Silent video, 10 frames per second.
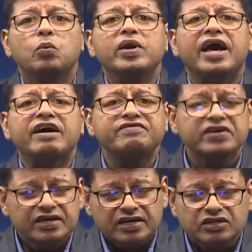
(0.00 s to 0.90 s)
We have
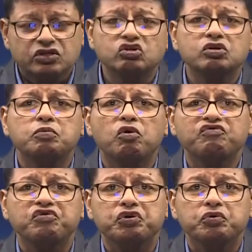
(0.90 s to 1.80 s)
this
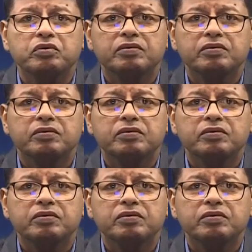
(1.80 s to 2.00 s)
report for you.